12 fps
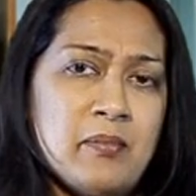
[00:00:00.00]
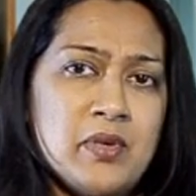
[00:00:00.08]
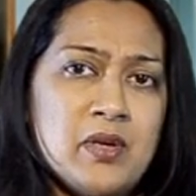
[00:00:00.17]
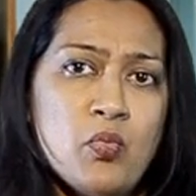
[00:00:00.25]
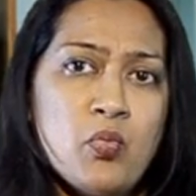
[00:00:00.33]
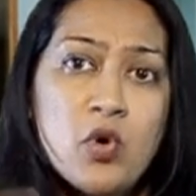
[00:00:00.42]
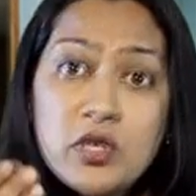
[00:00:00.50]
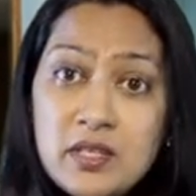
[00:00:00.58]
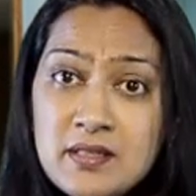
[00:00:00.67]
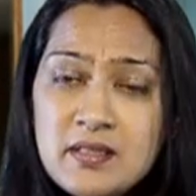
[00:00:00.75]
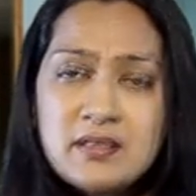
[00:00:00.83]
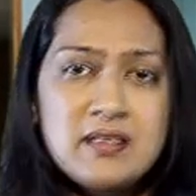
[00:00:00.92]
happened,
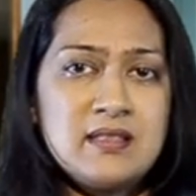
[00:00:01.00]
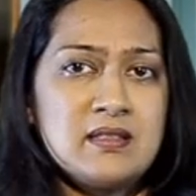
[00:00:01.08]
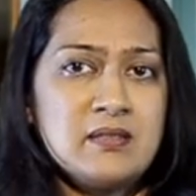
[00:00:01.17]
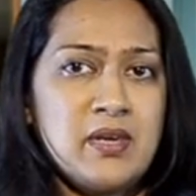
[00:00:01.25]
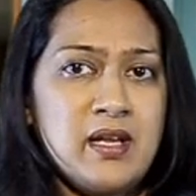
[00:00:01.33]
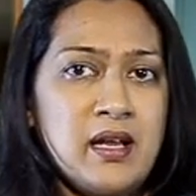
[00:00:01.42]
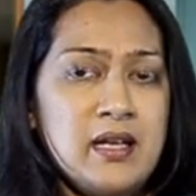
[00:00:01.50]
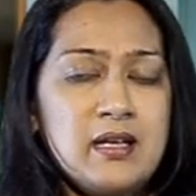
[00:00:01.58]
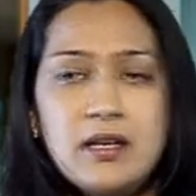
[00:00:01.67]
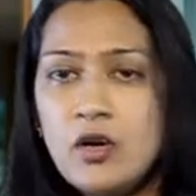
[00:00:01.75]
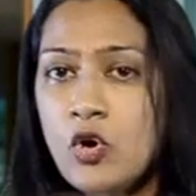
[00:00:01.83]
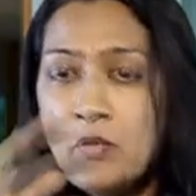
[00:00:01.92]
what is the reason
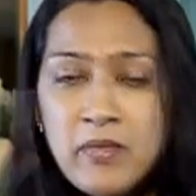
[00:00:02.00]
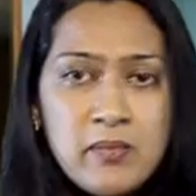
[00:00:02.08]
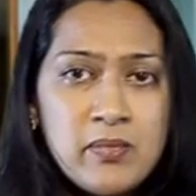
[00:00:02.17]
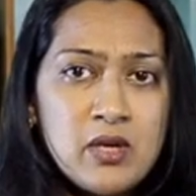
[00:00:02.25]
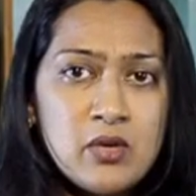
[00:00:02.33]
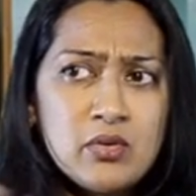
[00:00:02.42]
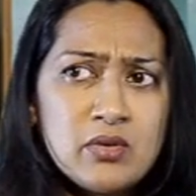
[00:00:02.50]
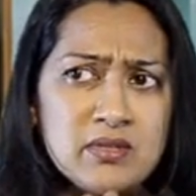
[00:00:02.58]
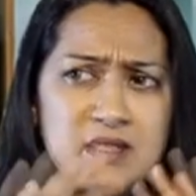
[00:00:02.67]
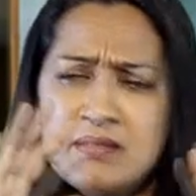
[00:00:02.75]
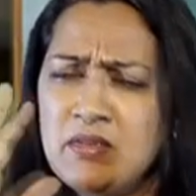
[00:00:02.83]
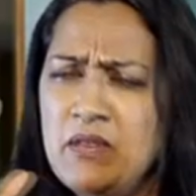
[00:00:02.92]
behind it, or maybe, you
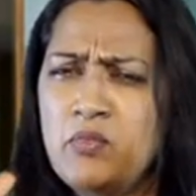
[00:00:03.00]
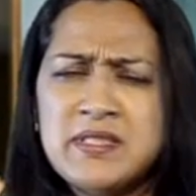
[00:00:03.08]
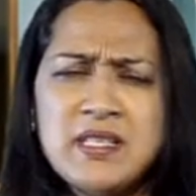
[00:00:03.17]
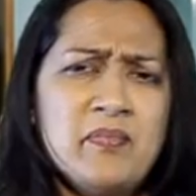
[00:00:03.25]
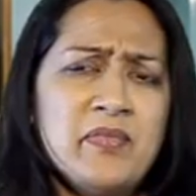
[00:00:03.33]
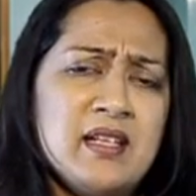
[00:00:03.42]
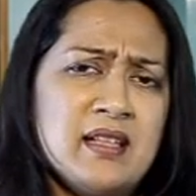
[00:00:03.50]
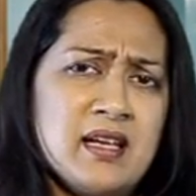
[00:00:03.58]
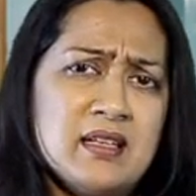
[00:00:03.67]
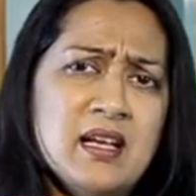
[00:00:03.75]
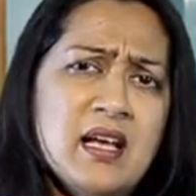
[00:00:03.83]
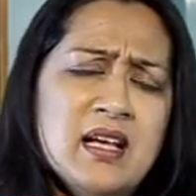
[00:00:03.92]
know, something
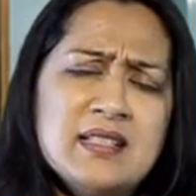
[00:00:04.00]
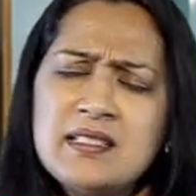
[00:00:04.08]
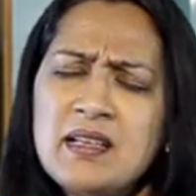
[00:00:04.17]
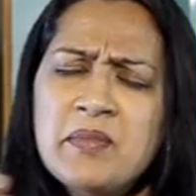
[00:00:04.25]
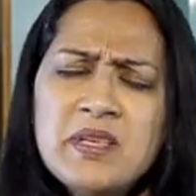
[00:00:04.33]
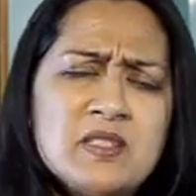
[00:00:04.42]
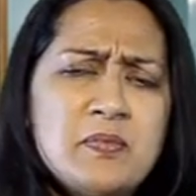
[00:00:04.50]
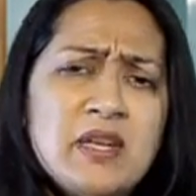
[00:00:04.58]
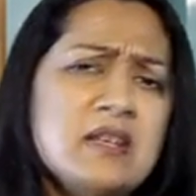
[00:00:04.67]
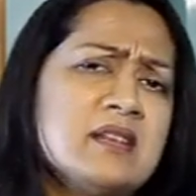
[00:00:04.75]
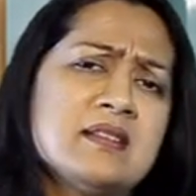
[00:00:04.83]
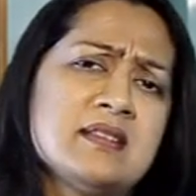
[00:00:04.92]
that, some
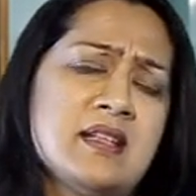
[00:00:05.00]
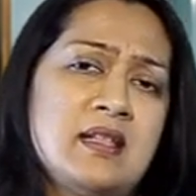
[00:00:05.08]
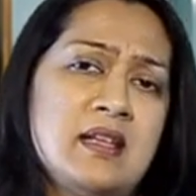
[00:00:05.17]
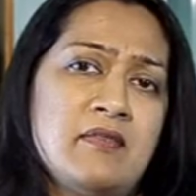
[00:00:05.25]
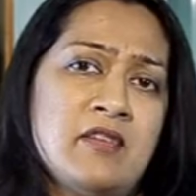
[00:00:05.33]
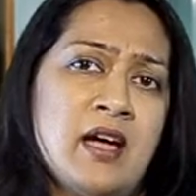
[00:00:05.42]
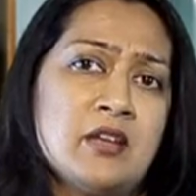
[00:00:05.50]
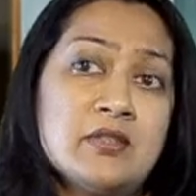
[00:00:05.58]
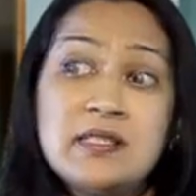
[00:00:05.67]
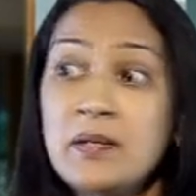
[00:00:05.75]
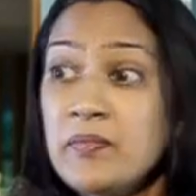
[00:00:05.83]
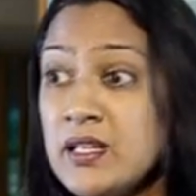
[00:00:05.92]
experience that they've had
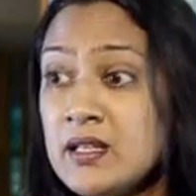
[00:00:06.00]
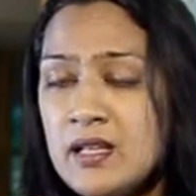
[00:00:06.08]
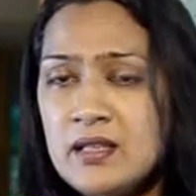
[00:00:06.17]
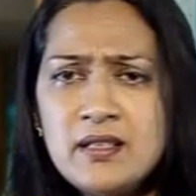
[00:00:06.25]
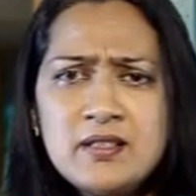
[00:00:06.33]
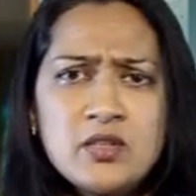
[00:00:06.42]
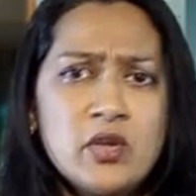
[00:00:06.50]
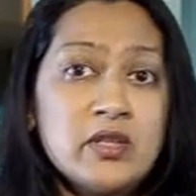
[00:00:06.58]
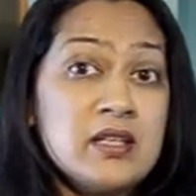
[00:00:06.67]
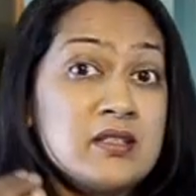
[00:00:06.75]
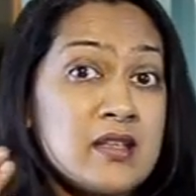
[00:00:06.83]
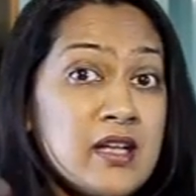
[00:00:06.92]
or something that they saw,
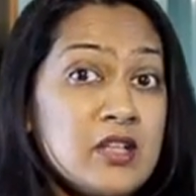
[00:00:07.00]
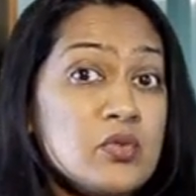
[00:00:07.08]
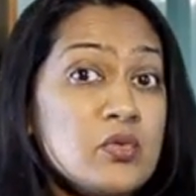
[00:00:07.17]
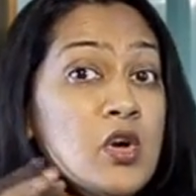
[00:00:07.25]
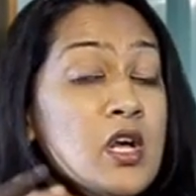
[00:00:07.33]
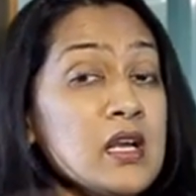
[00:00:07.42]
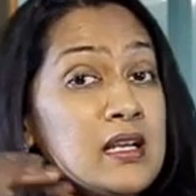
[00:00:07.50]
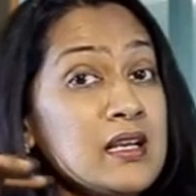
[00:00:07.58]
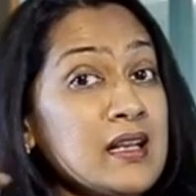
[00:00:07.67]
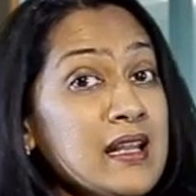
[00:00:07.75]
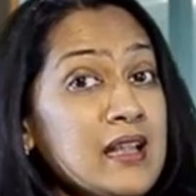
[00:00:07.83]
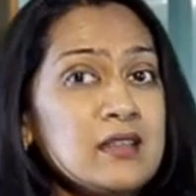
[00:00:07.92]
they try to
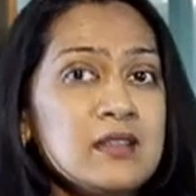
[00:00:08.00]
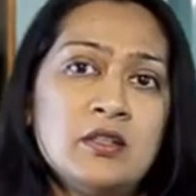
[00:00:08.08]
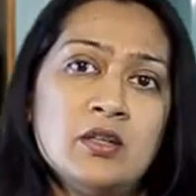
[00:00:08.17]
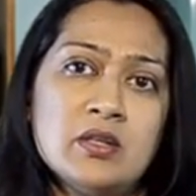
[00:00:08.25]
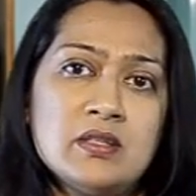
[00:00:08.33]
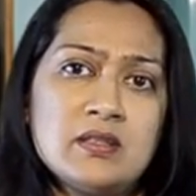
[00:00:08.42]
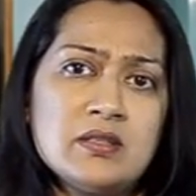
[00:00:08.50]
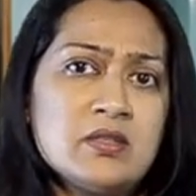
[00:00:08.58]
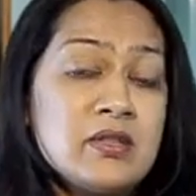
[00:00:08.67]
connect the dots.